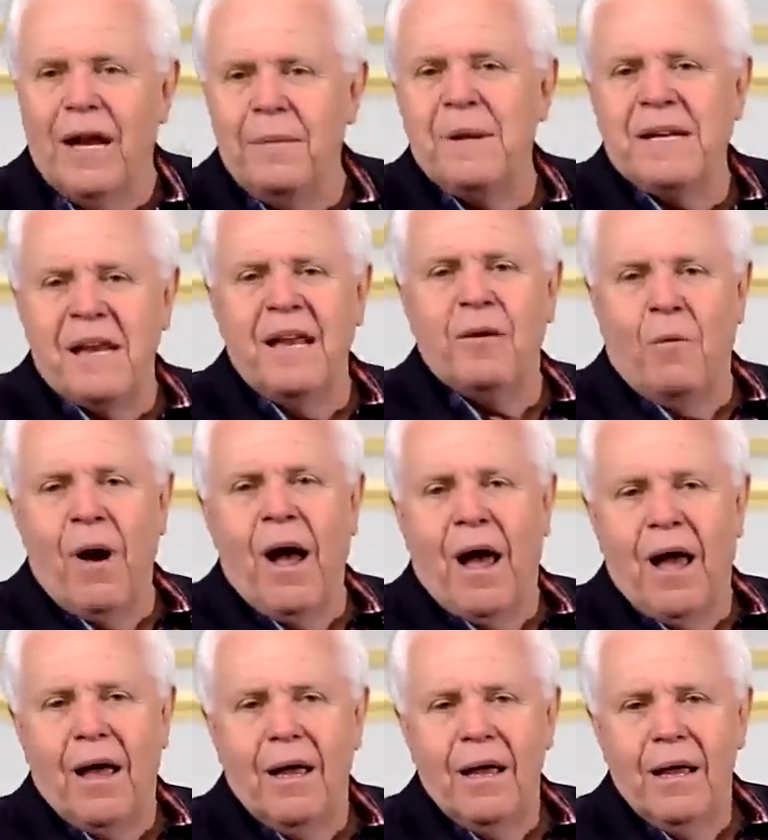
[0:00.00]
And let me tell you
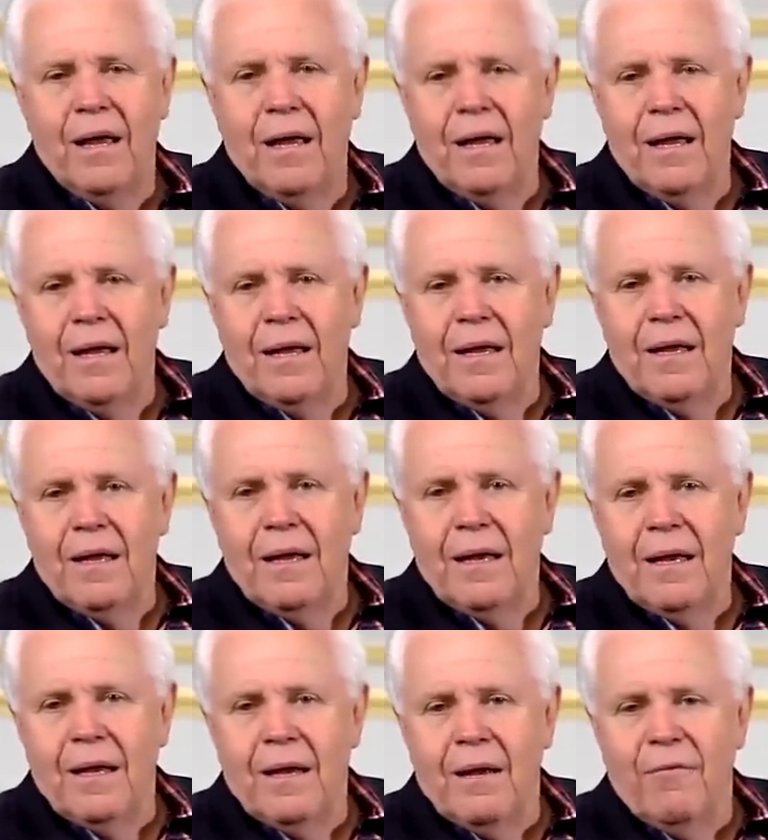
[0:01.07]
why.
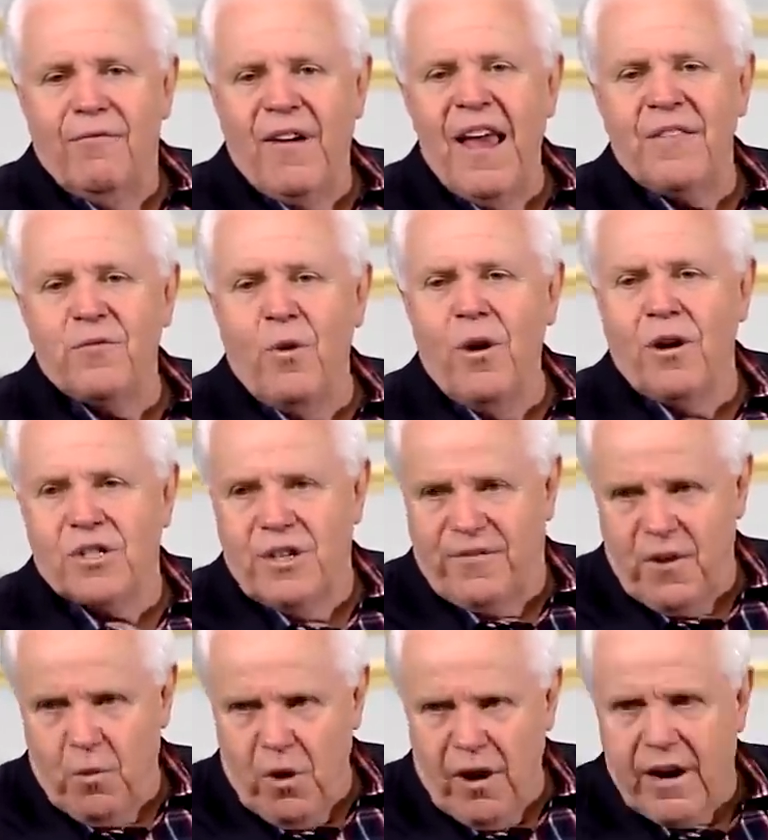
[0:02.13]
Faith works
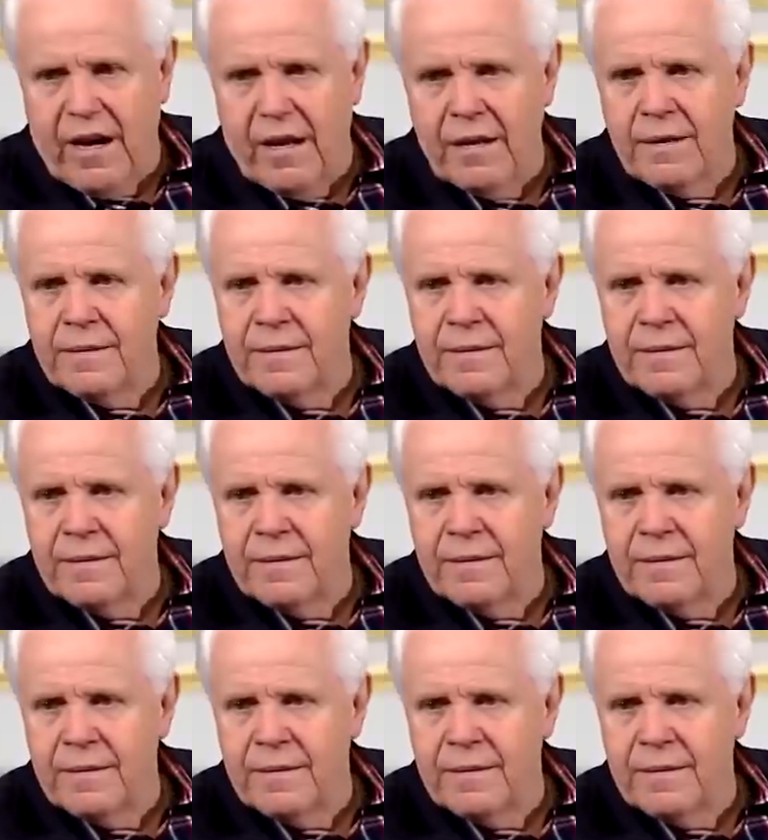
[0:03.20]
if you work it.